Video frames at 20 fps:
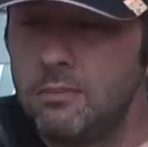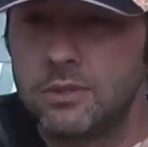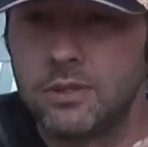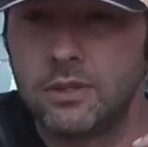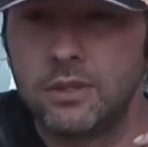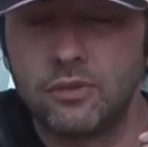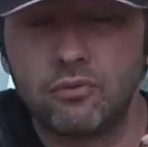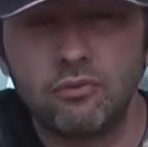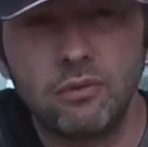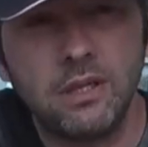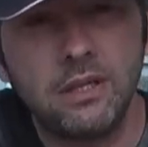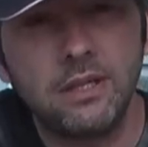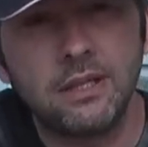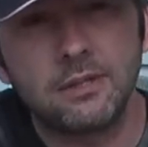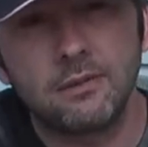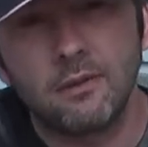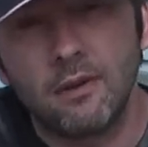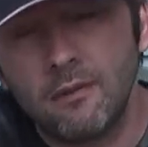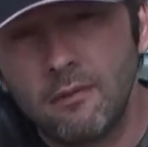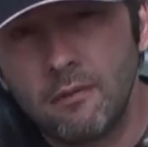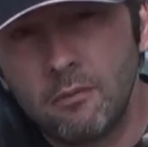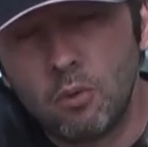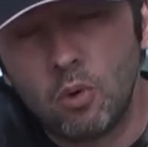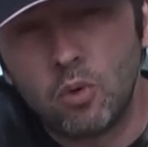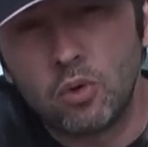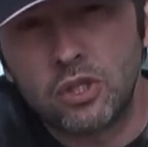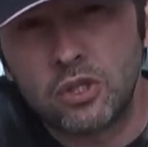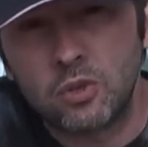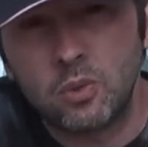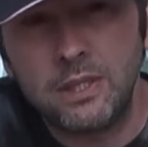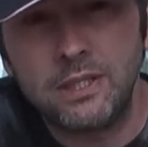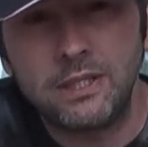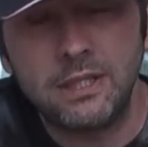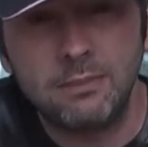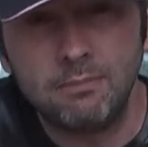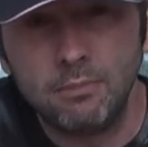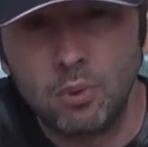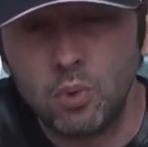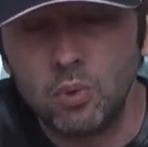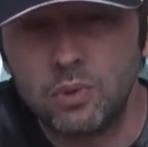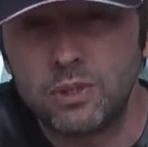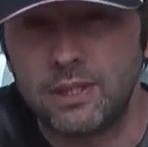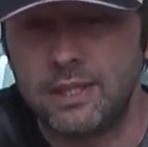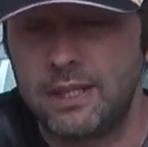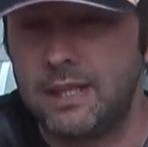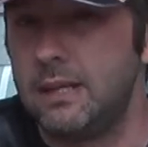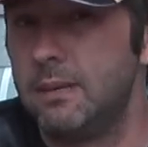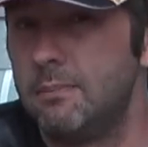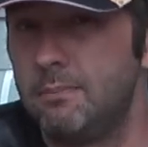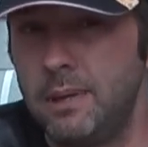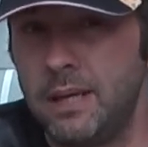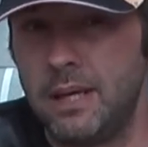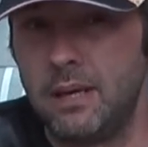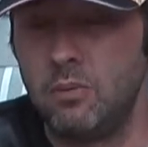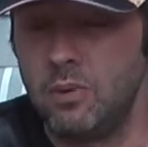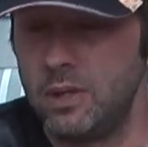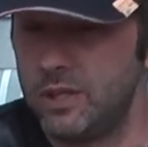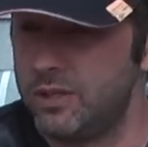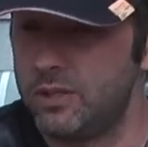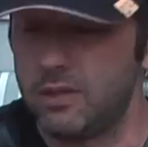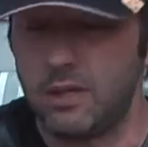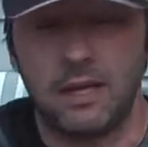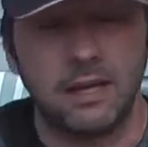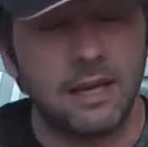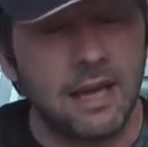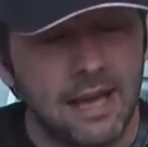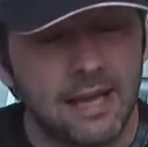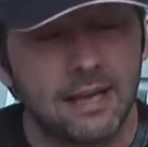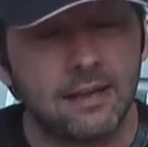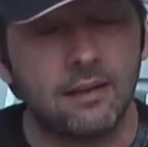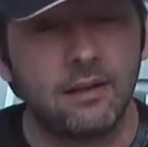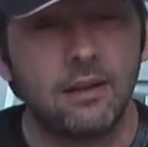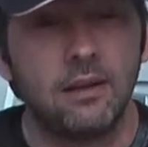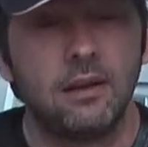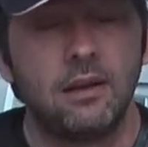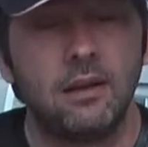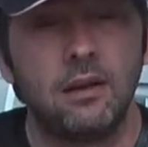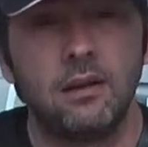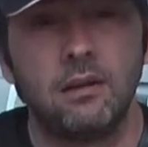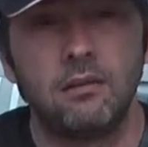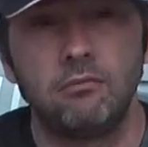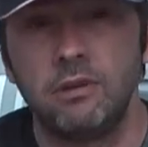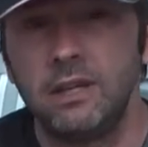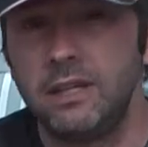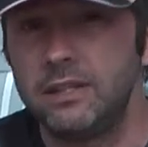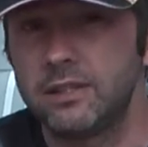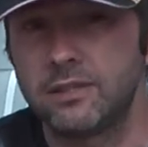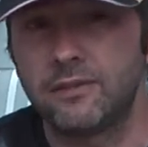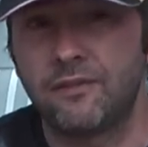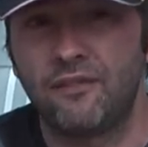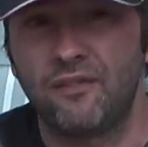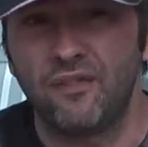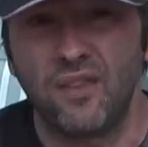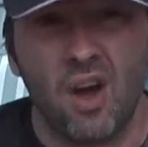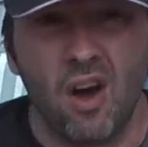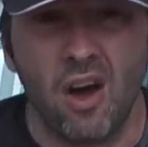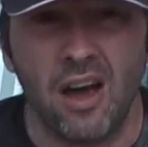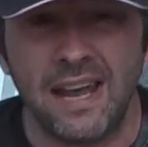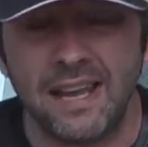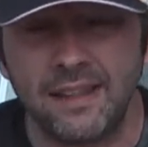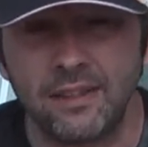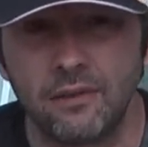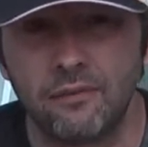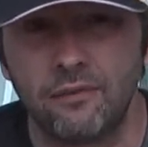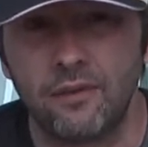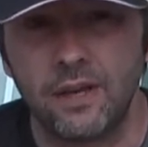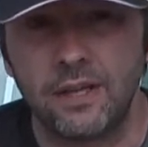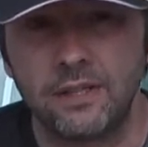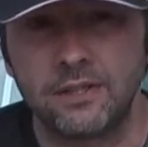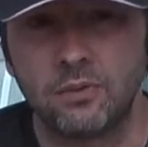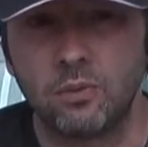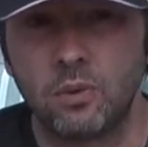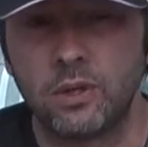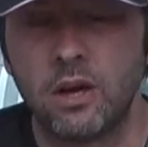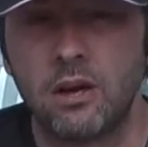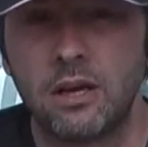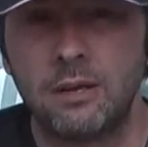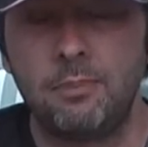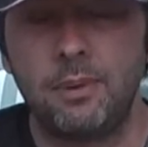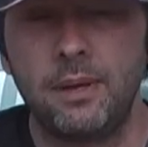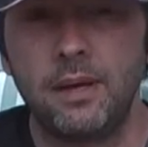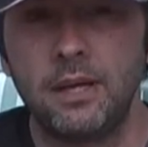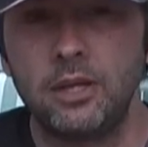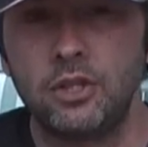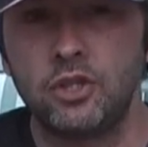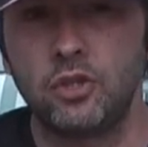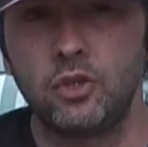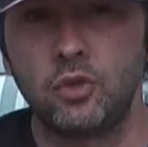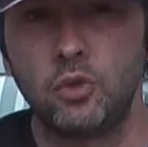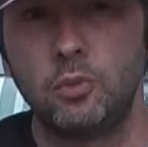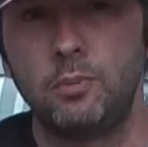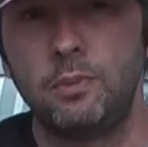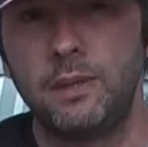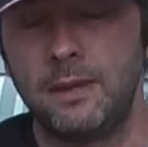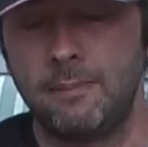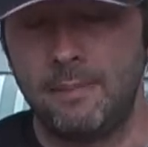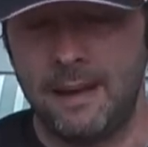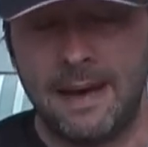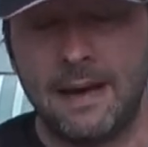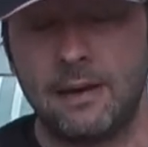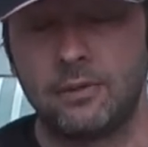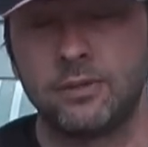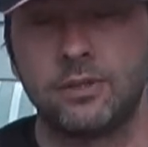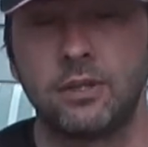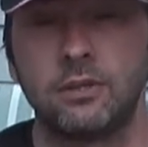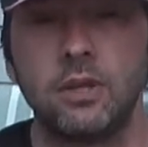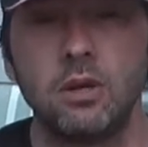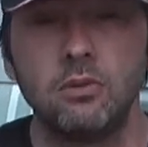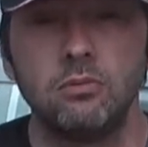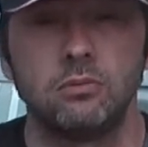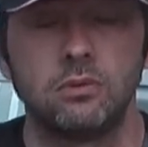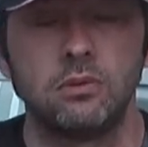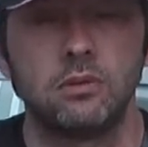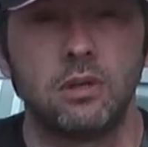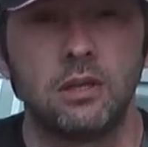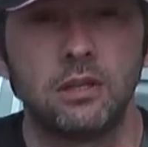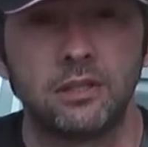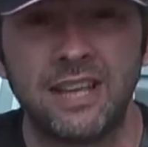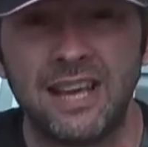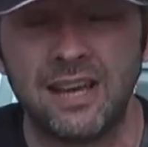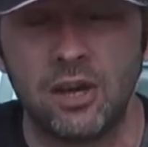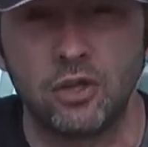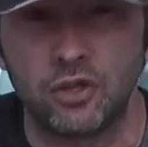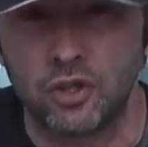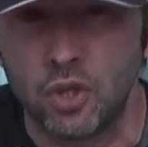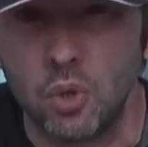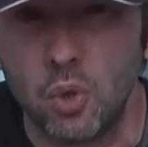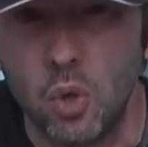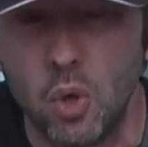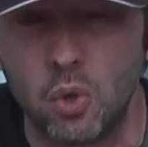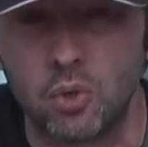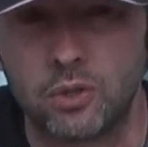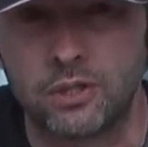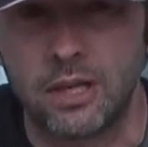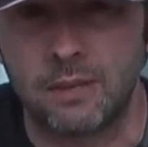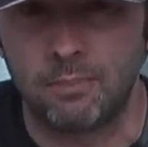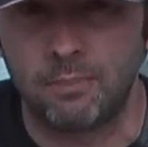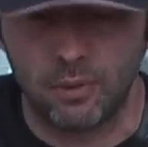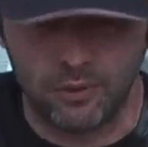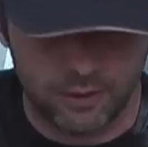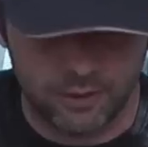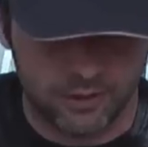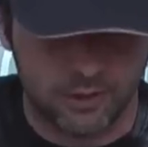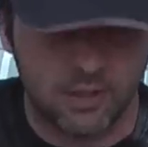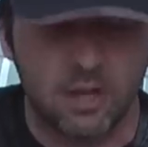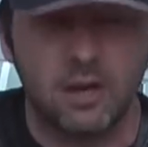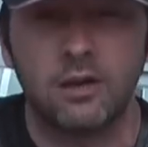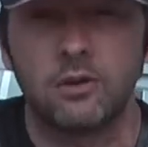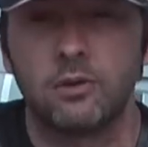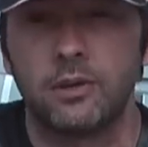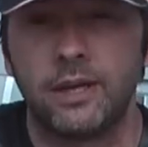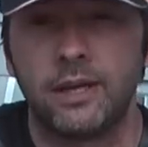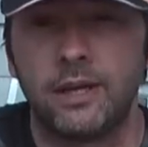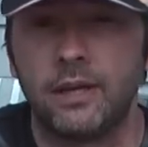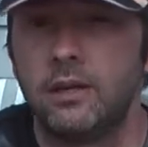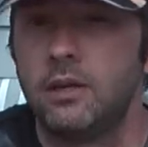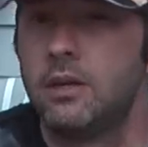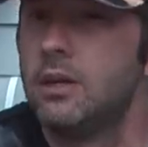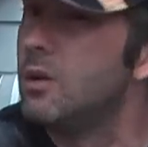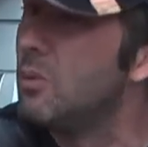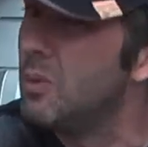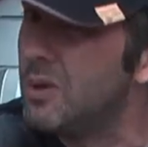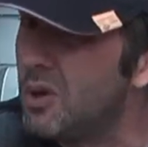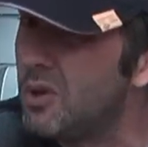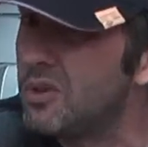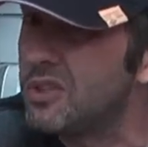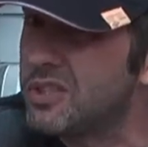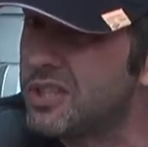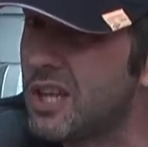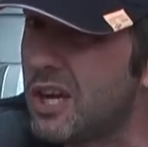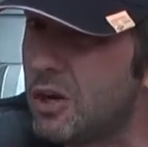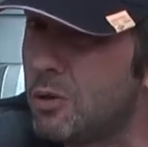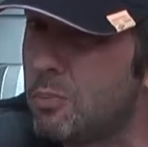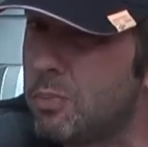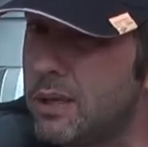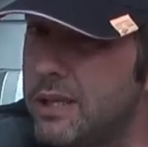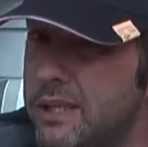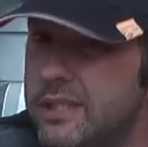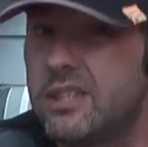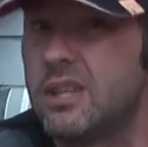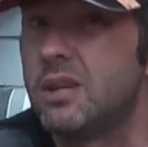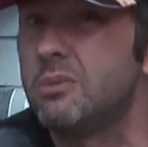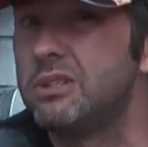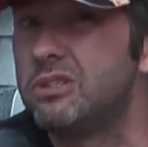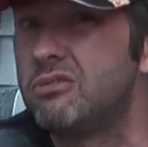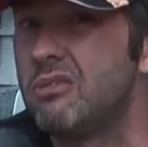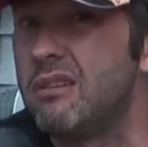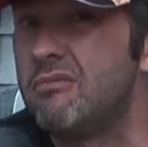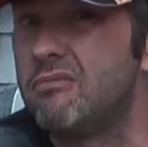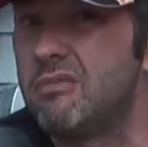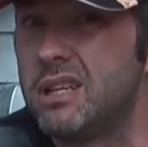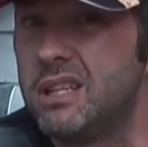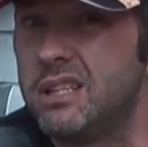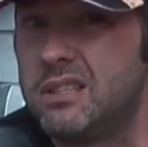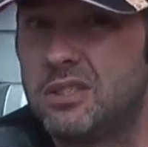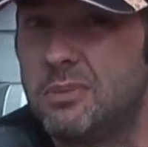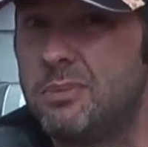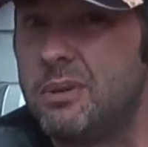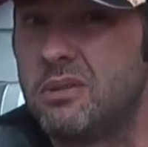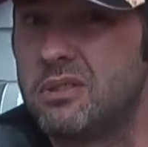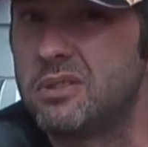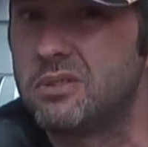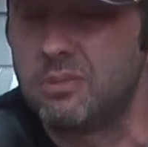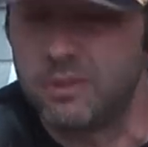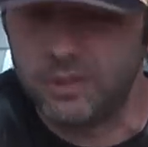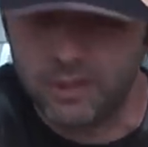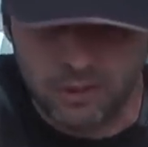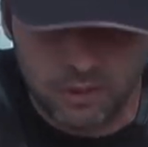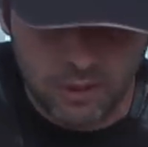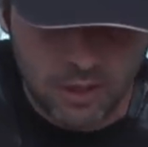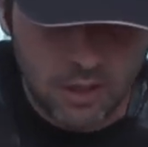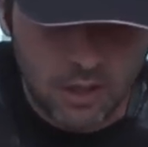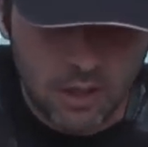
So this really is a more sweety, malty beer, which again really does fly in the face of what IPA should all be about. So don't get too hooked up on the style here. We're not the style police, are we, Trev, really, to be honest with you?